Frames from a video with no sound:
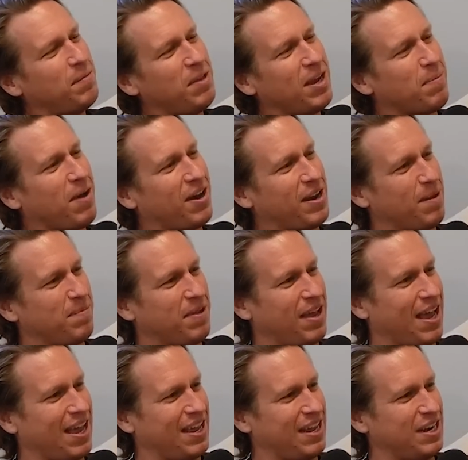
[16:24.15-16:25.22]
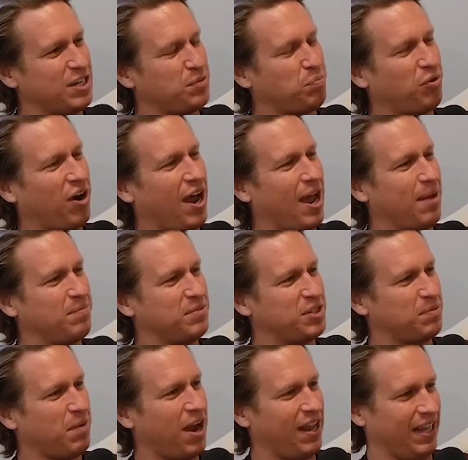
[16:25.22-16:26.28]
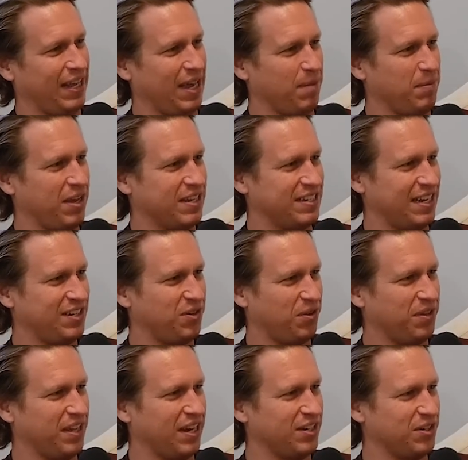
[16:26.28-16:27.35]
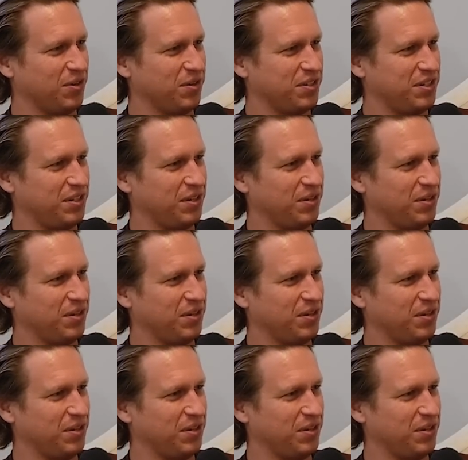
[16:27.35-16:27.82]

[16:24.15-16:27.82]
Something about him in his prime smiling at me as I told that joke to